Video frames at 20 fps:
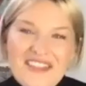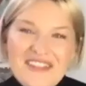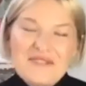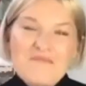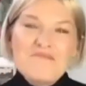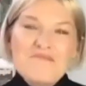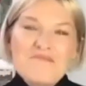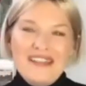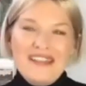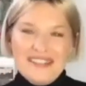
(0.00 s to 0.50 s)

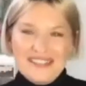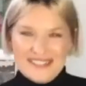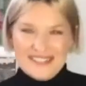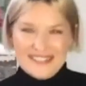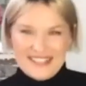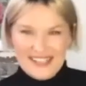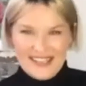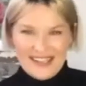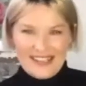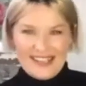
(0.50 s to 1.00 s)

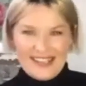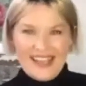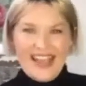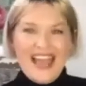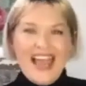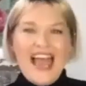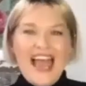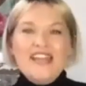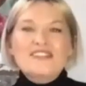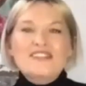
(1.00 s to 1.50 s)
amazing.
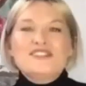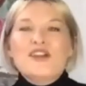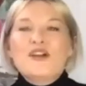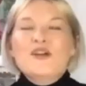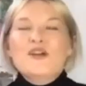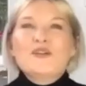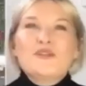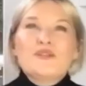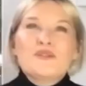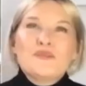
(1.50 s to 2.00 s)
And
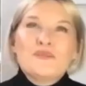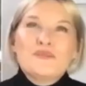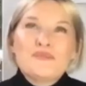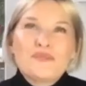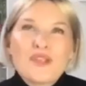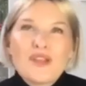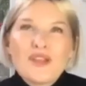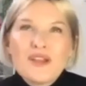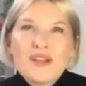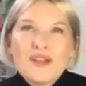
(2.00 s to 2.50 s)
so
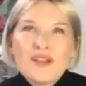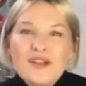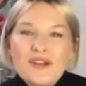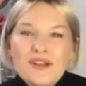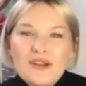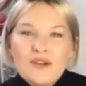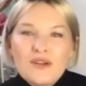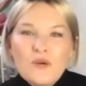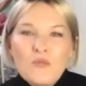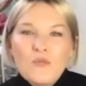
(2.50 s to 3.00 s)

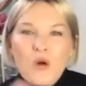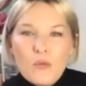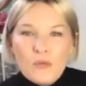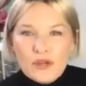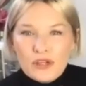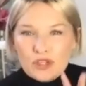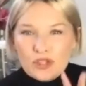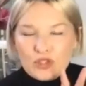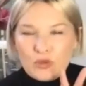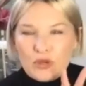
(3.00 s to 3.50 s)
what were
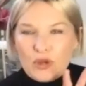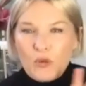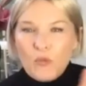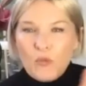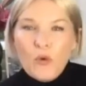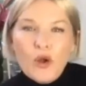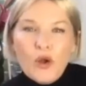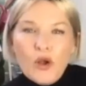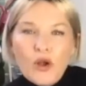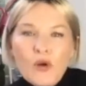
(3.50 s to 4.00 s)
you doing
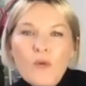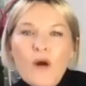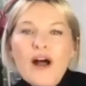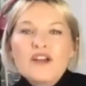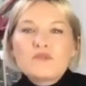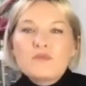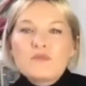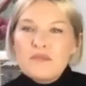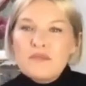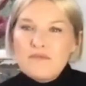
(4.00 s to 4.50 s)

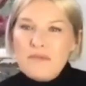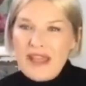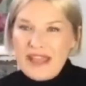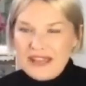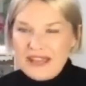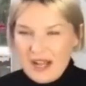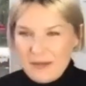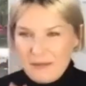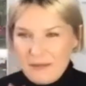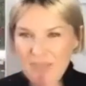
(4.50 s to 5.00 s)
work-wise with
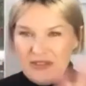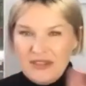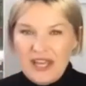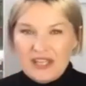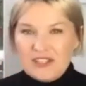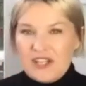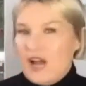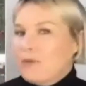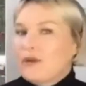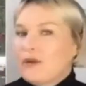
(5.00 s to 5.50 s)
makeup in that
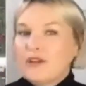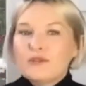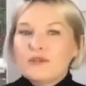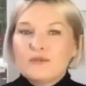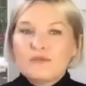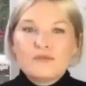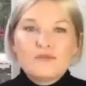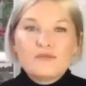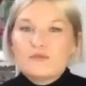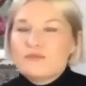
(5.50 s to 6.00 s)
time? Were
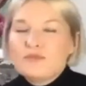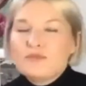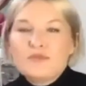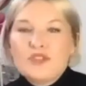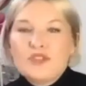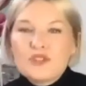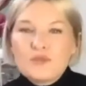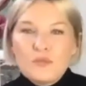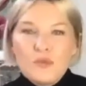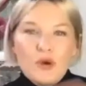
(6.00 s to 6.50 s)
you
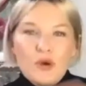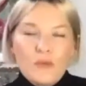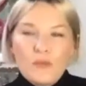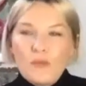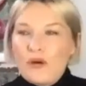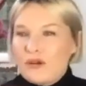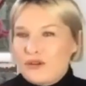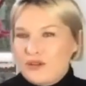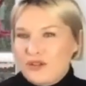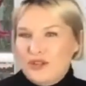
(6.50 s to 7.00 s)
just
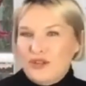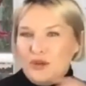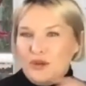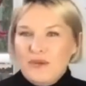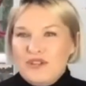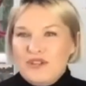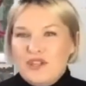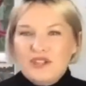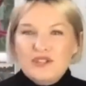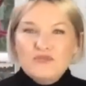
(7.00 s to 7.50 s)
when
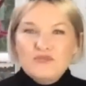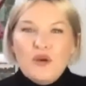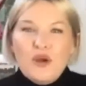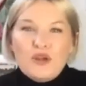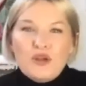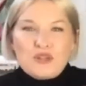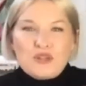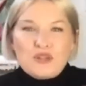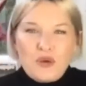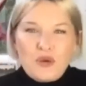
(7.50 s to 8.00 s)
you
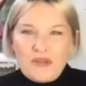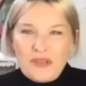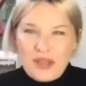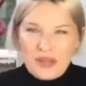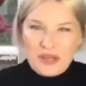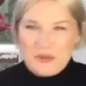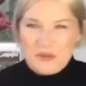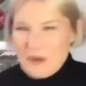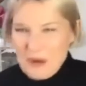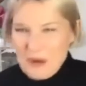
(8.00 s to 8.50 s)
weren't sure that you were a